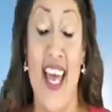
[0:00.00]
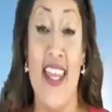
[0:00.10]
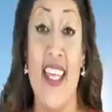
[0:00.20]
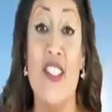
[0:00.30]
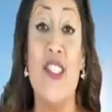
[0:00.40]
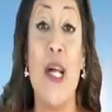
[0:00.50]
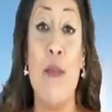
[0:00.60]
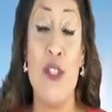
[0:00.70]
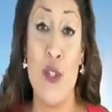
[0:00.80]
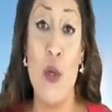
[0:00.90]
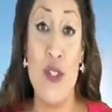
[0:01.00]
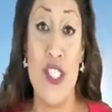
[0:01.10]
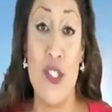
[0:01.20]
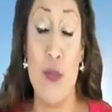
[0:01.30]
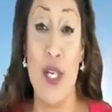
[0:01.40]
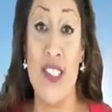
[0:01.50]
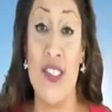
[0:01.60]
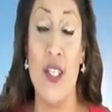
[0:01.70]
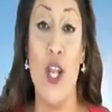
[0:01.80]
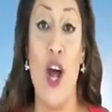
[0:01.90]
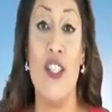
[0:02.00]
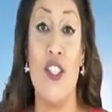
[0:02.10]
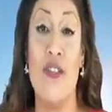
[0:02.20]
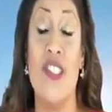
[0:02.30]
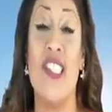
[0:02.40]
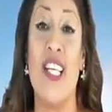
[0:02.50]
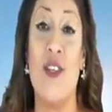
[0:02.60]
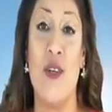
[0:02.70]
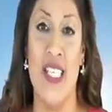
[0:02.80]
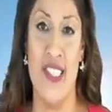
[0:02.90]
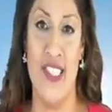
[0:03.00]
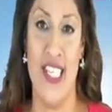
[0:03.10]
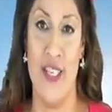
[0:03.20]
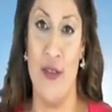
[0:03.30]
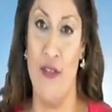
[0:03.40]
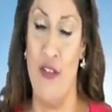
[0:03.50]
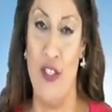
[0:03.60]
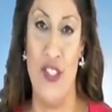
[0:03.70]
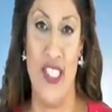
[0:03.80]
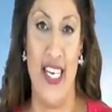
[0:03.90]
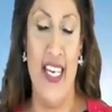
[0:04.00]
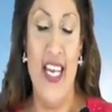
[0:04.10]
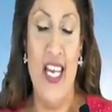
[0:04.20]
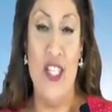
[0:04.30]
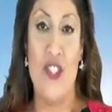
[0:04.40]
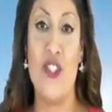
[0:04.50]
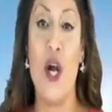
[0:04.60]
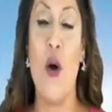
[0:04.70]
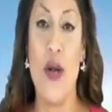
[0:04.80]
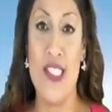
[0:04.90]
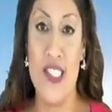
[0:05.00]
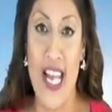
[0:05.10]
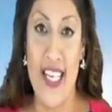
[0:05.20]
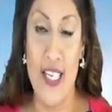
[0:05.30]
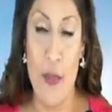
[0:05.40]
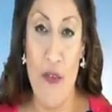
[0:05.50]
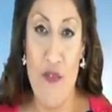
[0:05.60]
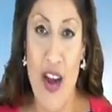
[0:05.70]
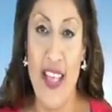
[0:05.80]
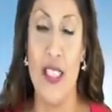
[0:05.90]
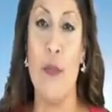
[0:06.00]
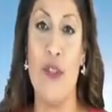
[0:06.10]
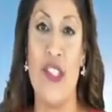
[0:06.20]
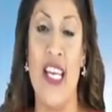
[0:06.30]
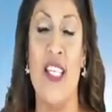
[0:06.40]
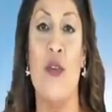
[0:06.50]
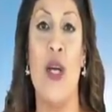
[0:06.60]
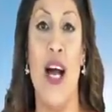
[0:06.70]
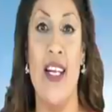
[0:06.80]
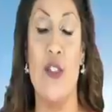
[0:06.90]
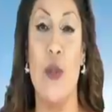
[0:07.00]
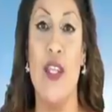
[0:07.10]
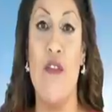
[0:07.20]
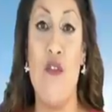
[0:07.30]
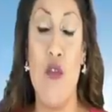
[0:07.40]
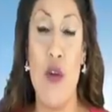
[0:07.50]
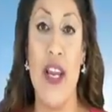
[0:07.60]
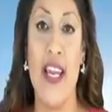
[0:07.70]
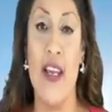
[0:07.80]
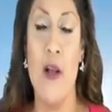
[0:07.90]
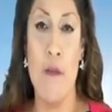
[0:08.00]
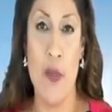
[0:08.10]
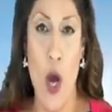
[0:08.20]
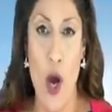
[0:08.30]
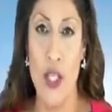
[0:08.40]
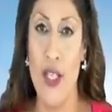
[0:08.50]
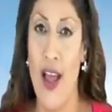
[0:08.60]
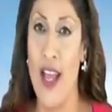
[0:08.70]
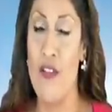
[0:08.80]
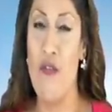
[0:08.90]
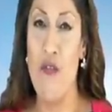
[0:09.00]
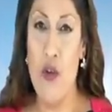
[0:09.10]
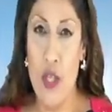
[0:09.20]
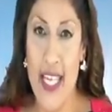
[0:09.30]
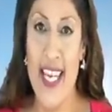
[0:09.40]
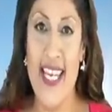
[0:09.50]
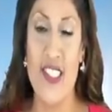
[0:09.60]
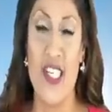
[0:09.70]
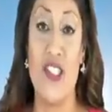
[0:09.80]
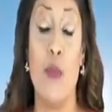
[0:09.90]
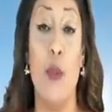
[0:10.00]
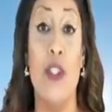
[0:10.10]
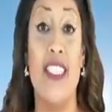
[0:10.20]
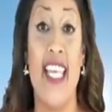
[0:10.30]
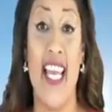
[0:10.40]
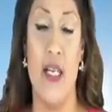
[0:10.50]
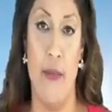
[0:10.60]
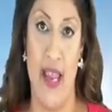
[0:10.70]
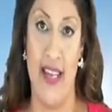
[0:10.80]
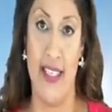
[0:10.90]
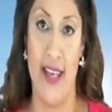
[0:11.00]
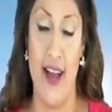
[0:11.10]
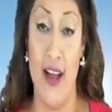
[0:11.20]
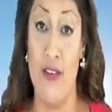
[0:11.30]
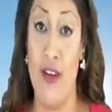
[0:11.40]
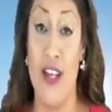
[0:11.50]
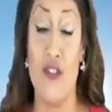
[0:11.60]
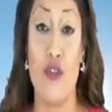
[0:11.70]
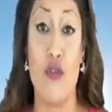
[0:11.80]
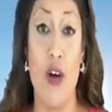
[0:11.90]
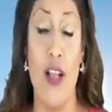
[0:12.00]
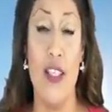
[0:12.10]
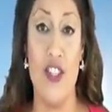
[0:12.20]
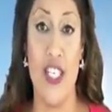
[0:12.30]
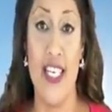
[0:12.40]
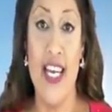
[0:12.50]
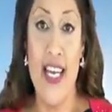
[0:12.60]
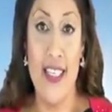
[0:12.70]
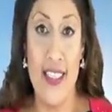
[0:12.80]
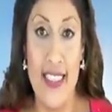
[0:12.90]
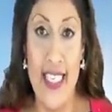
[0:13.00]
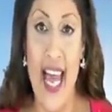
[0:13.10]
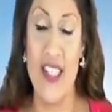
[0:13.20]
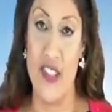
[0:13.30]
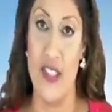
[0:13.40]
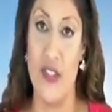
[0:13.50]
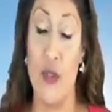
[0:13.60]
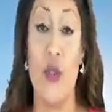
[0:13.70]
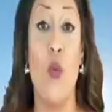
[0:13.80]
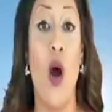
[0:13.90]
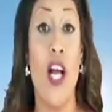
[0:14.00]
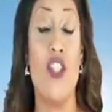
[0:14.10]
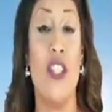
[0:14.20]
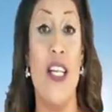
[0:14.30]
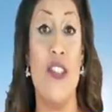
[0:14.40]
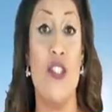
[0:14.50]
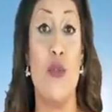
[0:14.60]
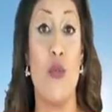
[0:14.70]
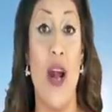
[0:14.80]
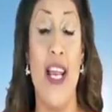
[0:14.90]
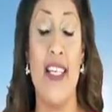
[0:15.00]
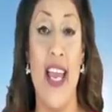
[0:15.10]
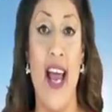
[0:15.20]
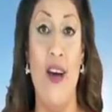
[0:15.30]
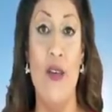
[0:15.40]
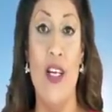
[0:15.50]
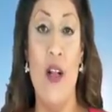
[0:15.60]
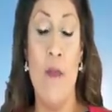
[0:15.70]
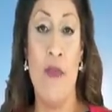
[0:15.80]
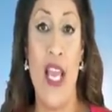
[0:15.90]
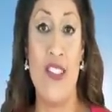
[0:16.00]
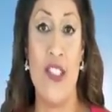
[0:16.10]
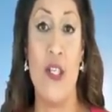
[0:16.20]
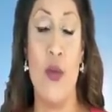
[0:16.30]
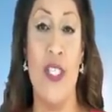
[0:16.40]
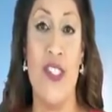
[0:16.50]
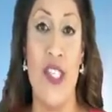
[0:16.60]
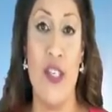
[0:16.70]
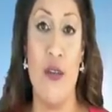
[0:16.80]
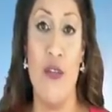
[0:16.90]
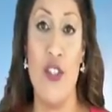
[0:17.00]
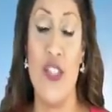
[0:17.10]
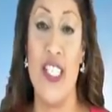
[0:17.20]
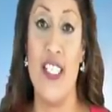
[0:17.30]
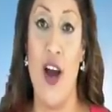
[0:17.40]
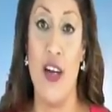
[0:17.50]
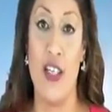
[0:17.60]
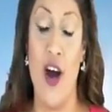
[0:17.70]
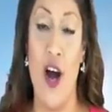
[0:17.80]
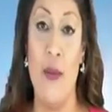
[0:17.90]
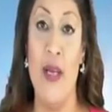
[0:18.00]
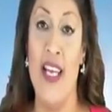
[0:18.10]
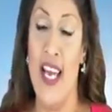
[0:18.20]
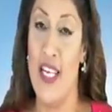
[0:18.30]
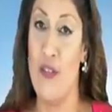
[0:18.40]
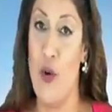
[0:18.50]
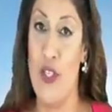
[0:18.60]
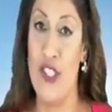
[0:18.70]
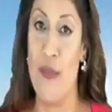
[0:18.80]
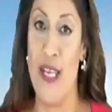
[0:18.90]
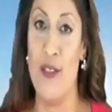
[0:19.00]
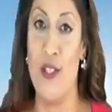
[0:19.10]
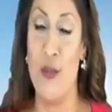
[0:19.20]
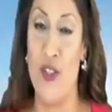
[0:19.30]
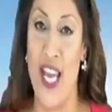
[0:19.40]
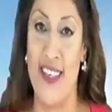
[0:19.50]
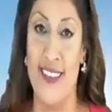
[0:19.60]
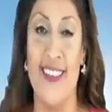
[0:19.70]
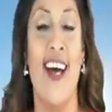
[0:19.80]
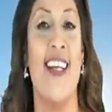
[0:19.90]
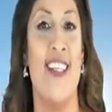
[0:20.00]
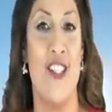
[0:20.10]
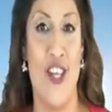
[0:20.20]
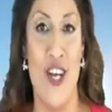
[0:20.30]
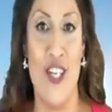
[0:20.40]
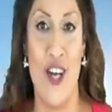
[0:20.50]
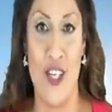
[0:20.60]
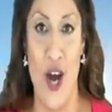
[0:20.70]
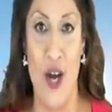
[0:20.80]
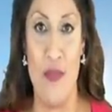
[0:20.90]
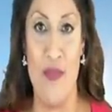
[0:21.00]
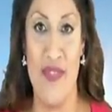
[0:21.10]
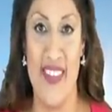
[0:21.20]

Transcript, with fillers: This summer solstice brings the launch of Synchronicity University. So excited about finally presenting you guys with a free online, fully accessible database of astrology classes. You can watch lessons right now at synchronicityuniversity.com and of course my YouTube channel, NadiyaShah.com.